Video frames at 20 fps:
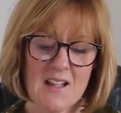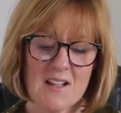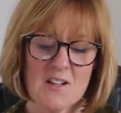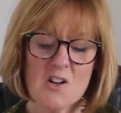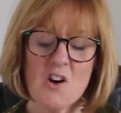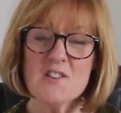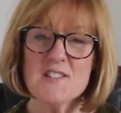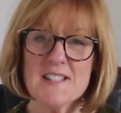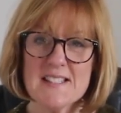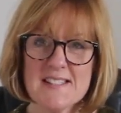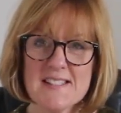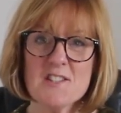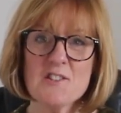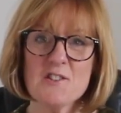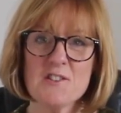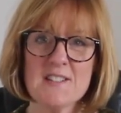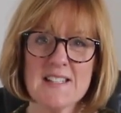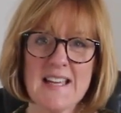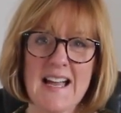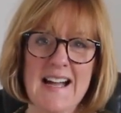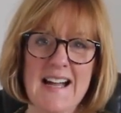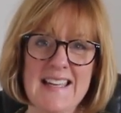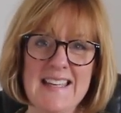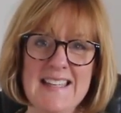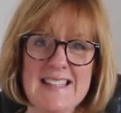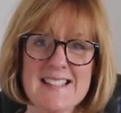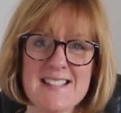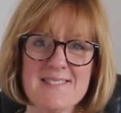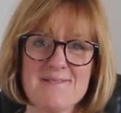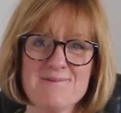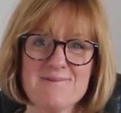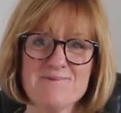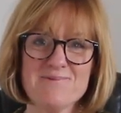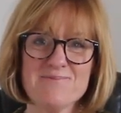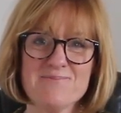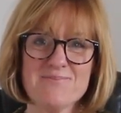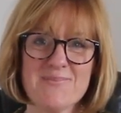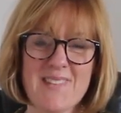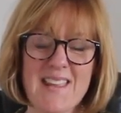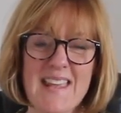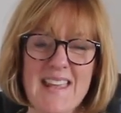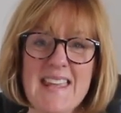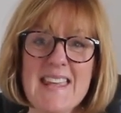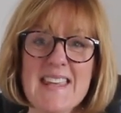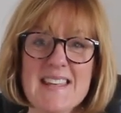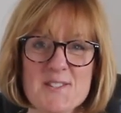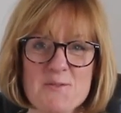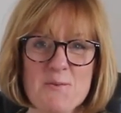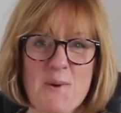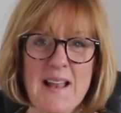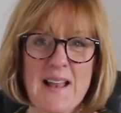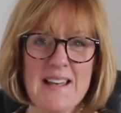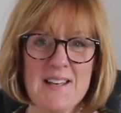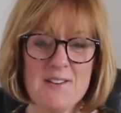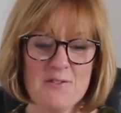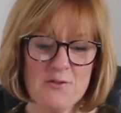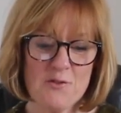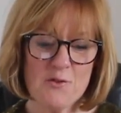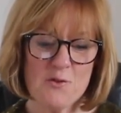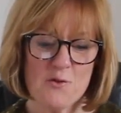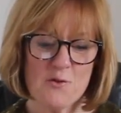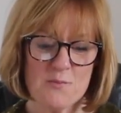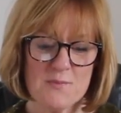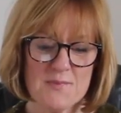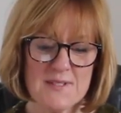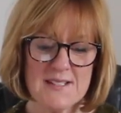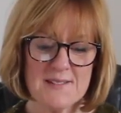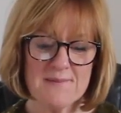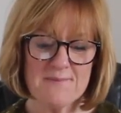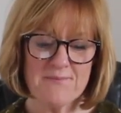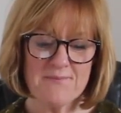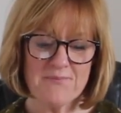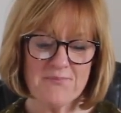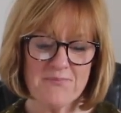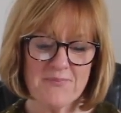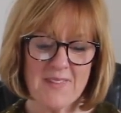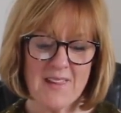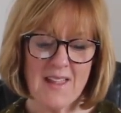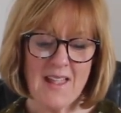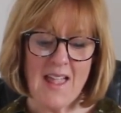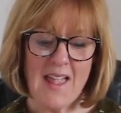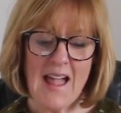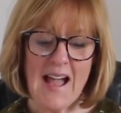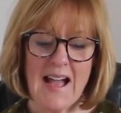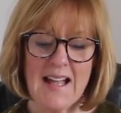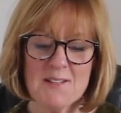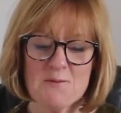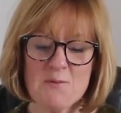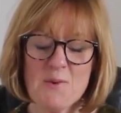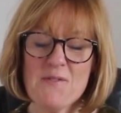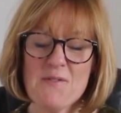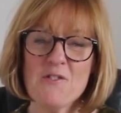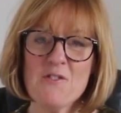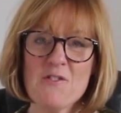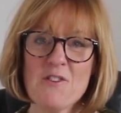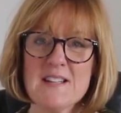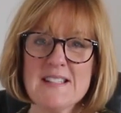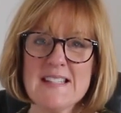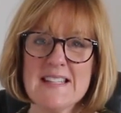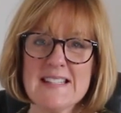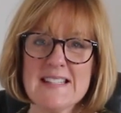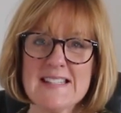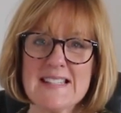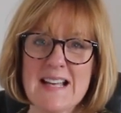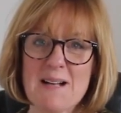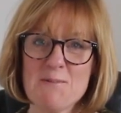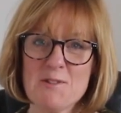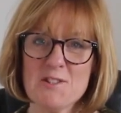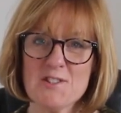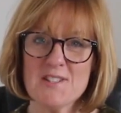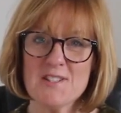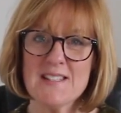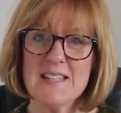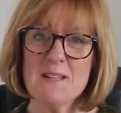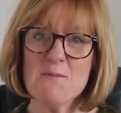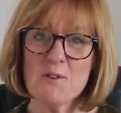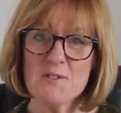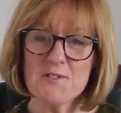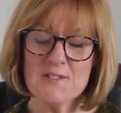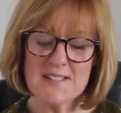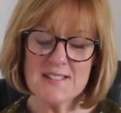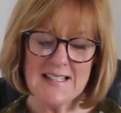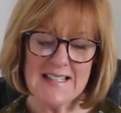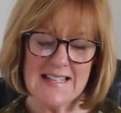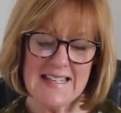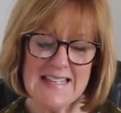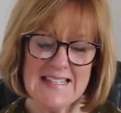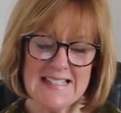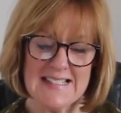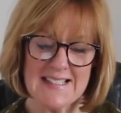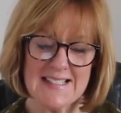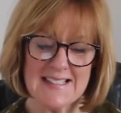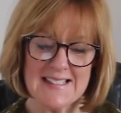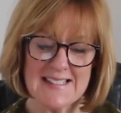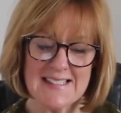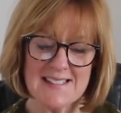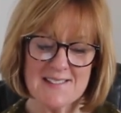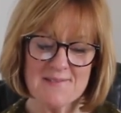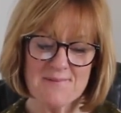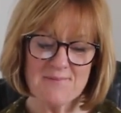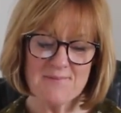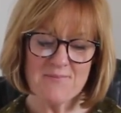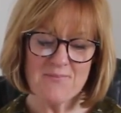God is a good guide, He is well informed, and we've already established that He wants to lead us.